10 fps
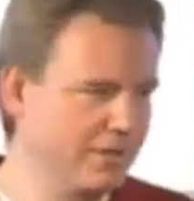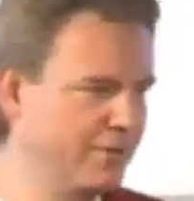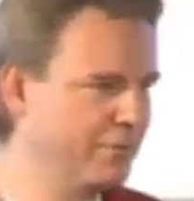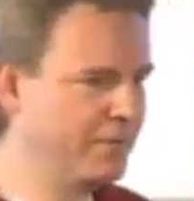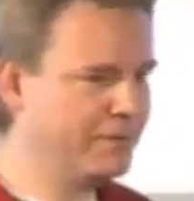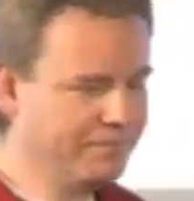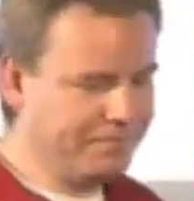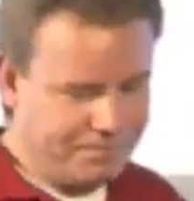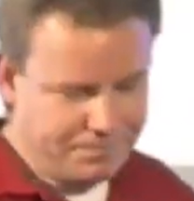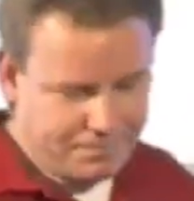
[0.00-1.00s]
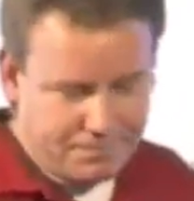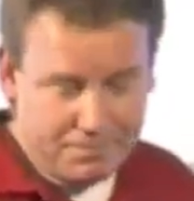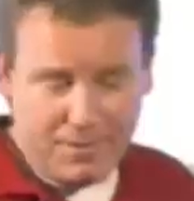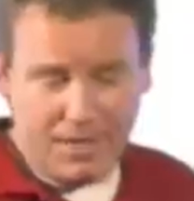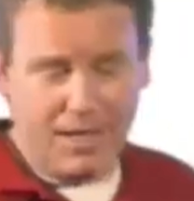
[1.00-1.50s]
So,
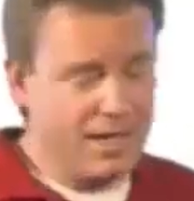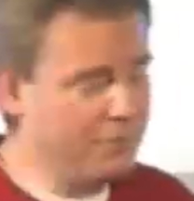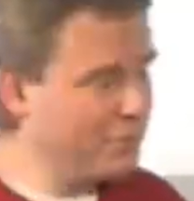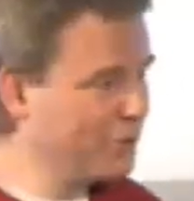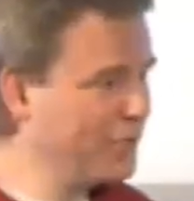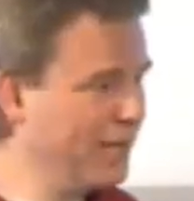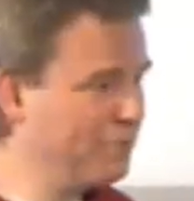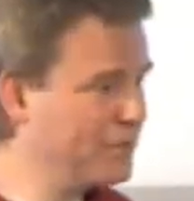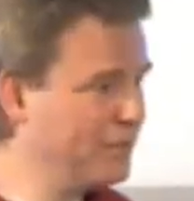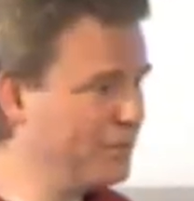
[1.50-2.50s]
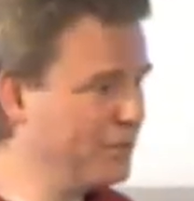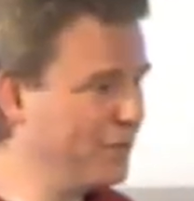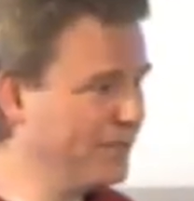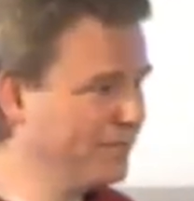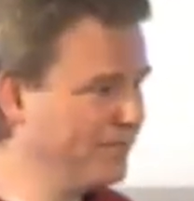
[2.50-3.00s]
and of course JavaScript as
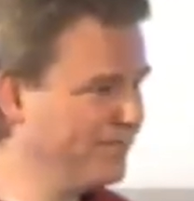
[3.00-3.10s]
well.